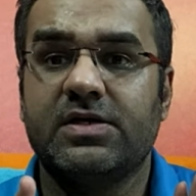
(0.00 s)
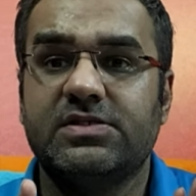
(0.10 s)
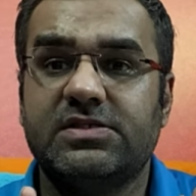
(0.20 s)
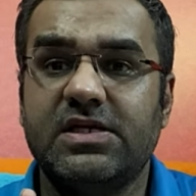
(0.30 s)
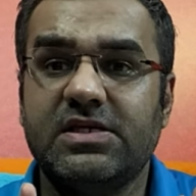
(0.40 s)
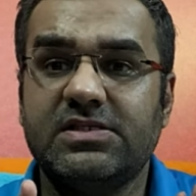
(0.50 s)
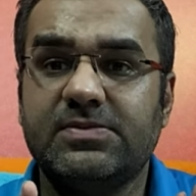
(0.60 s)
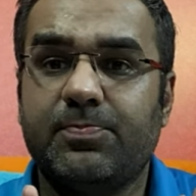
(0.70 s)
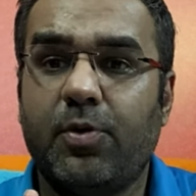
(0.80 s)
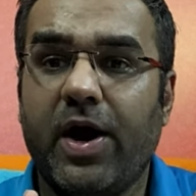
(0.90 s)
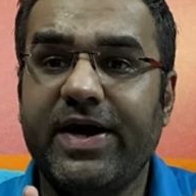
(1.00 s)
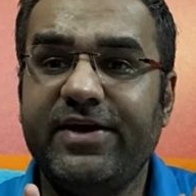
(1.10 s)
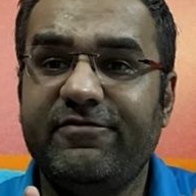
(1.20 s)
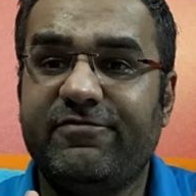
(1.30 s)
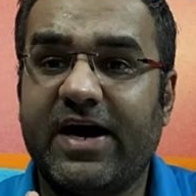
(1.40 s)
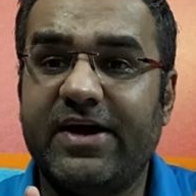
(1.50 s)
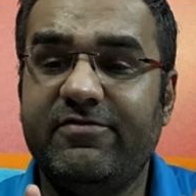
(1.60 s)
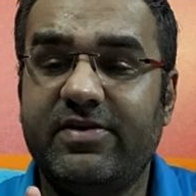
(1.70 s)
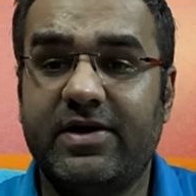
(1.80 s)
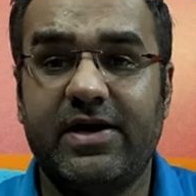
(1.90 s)

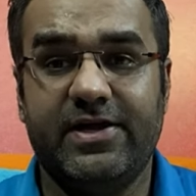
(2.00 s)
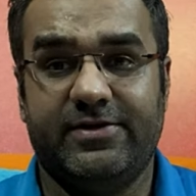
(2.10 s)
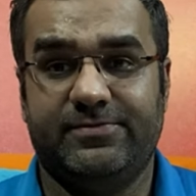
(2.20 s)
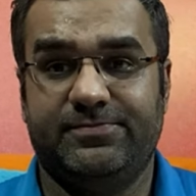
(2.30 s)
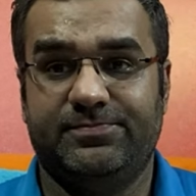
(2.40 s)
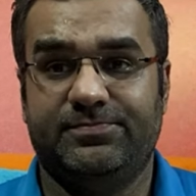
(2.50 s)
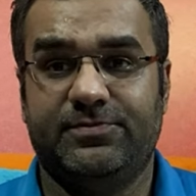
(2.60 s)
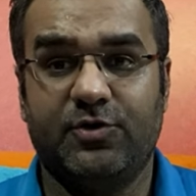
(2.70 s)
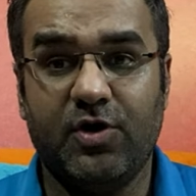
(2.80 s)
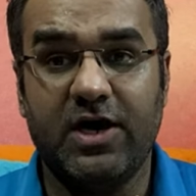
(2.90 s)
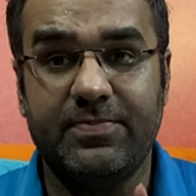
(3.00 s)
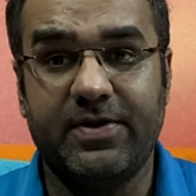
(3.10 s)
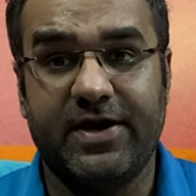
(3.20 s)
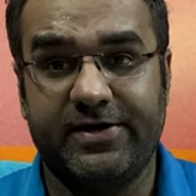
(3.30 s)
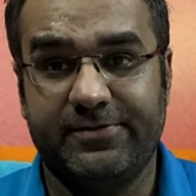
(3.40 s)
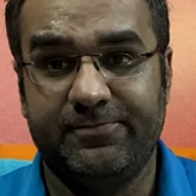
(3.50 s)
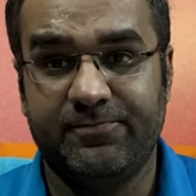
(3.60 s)
6.5 trillion. You heard me right.